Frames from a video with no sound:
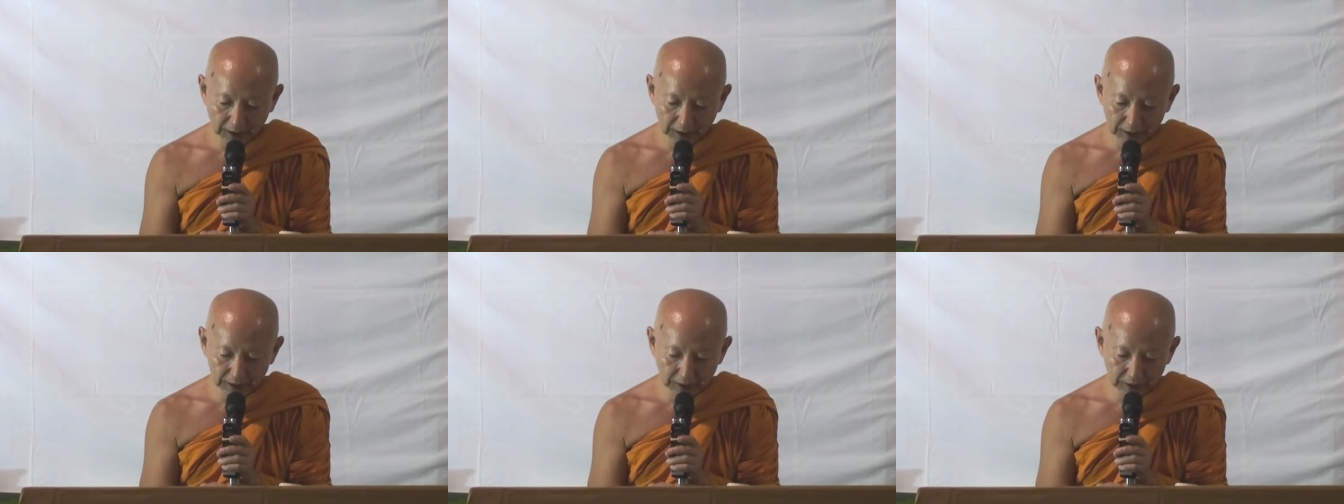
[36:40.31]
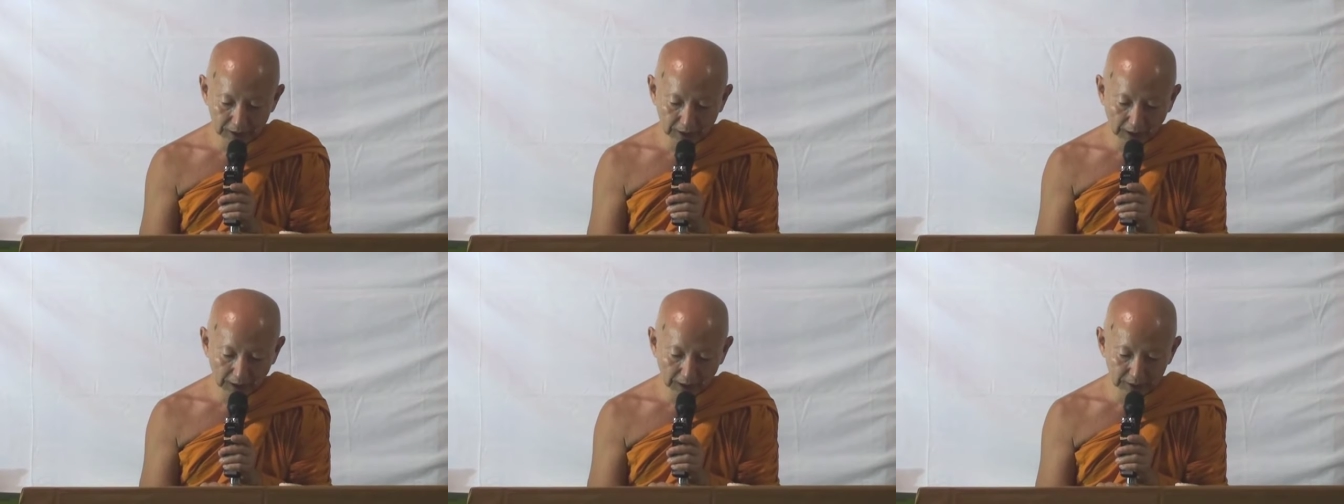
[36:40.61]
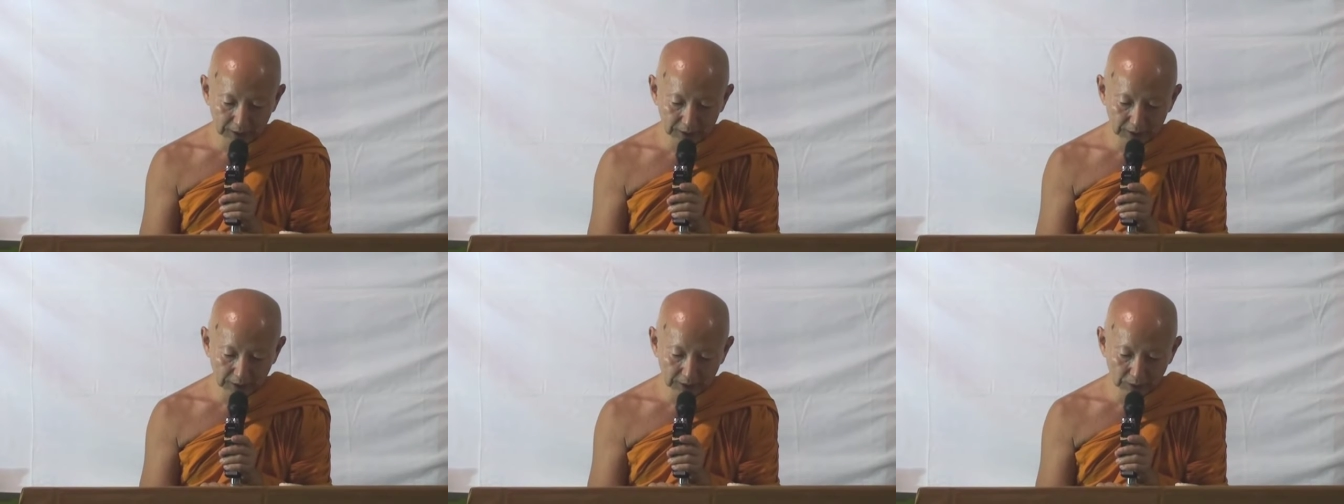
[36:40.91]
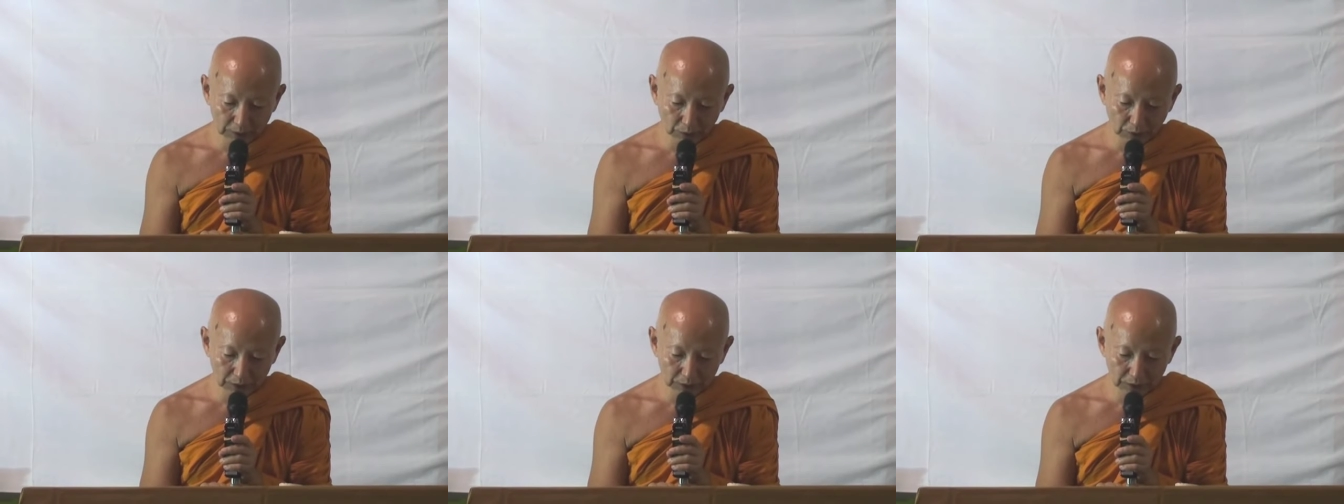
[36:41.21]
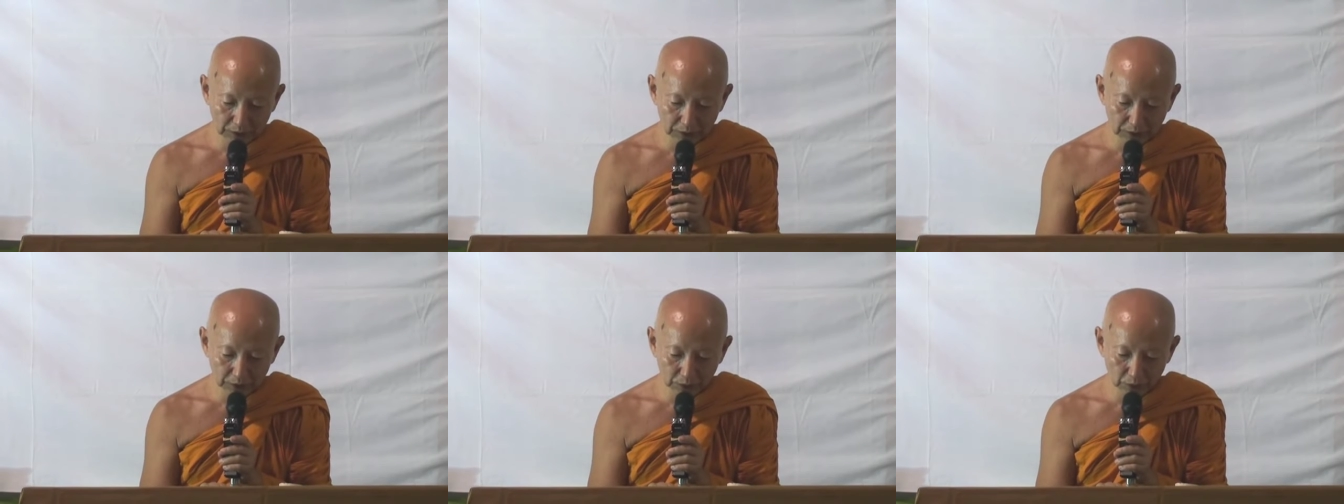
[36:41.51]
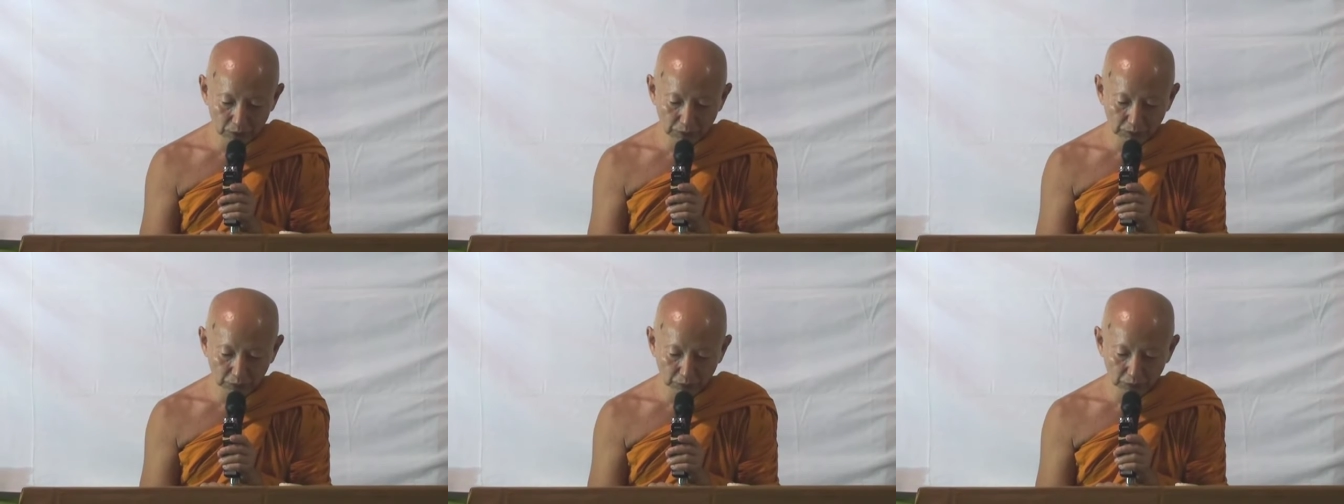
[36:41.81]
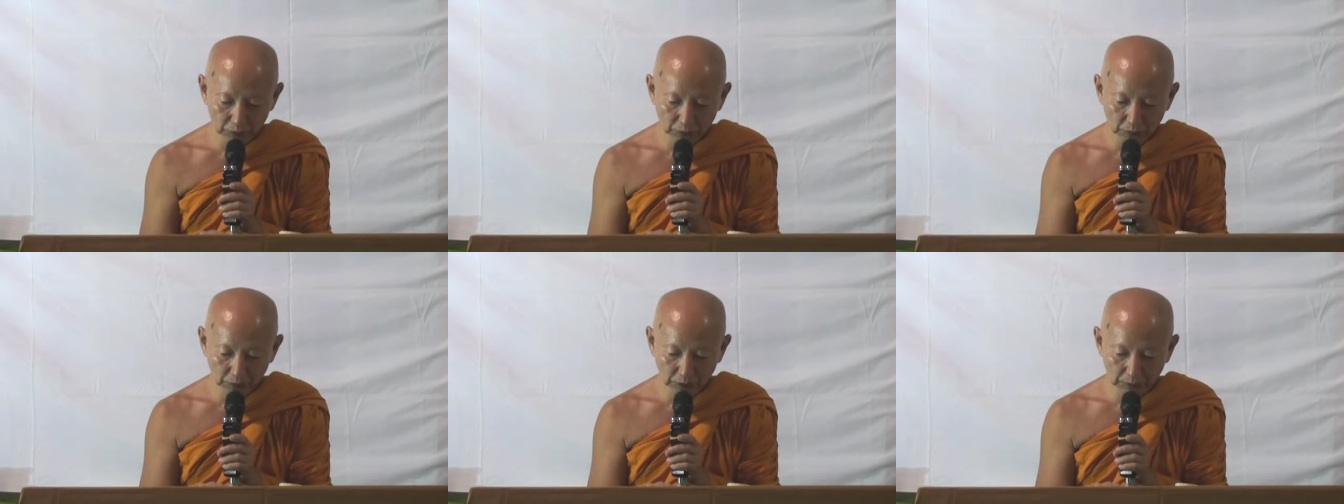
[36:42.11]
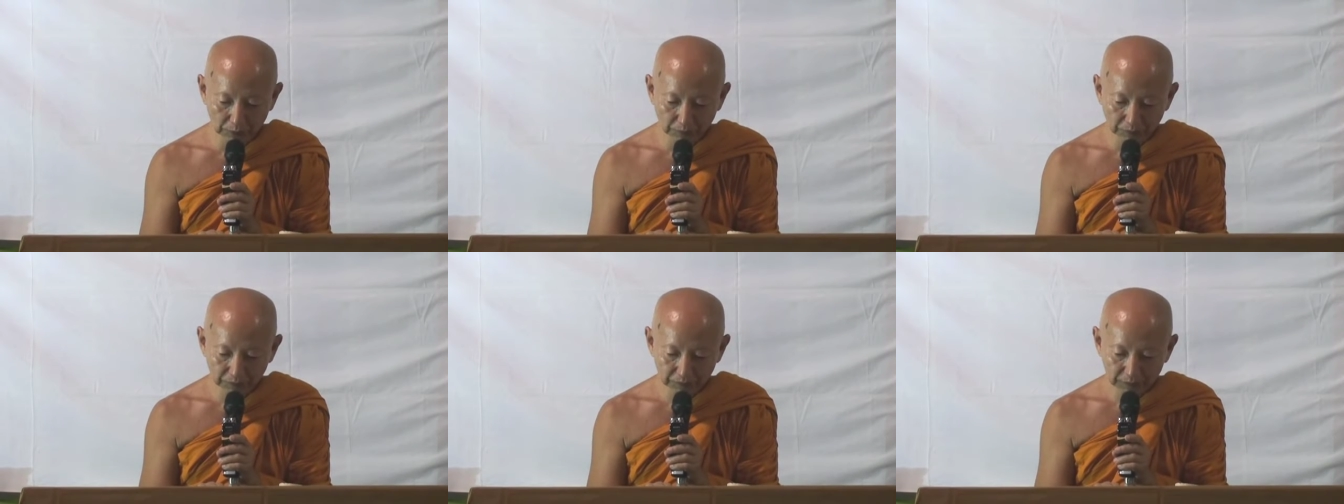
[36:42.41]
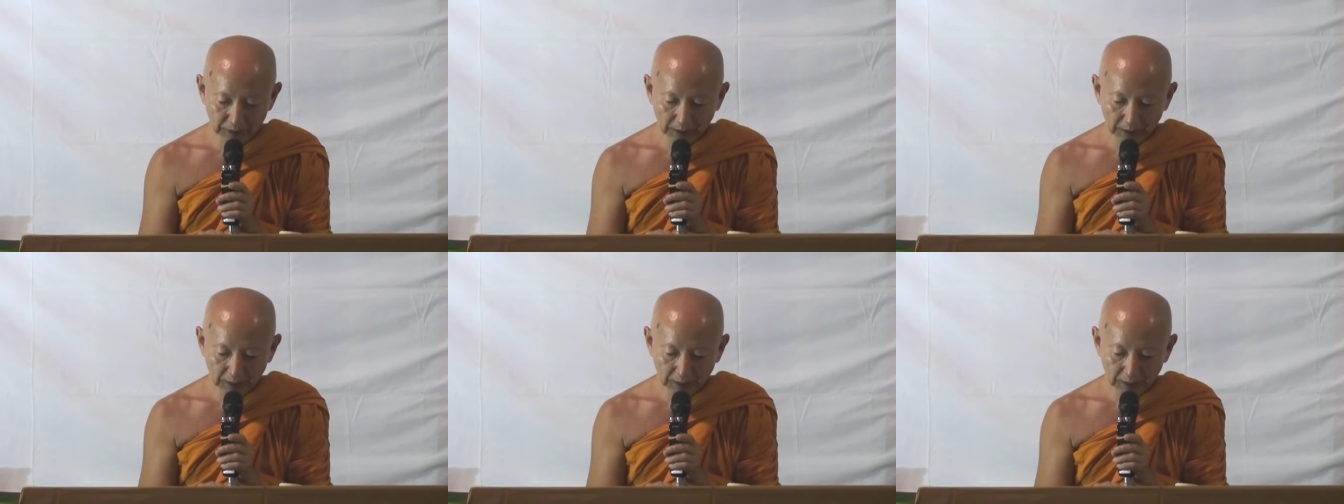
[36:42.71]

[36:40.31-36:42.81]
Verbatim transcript: and he has answered the questions we put to him.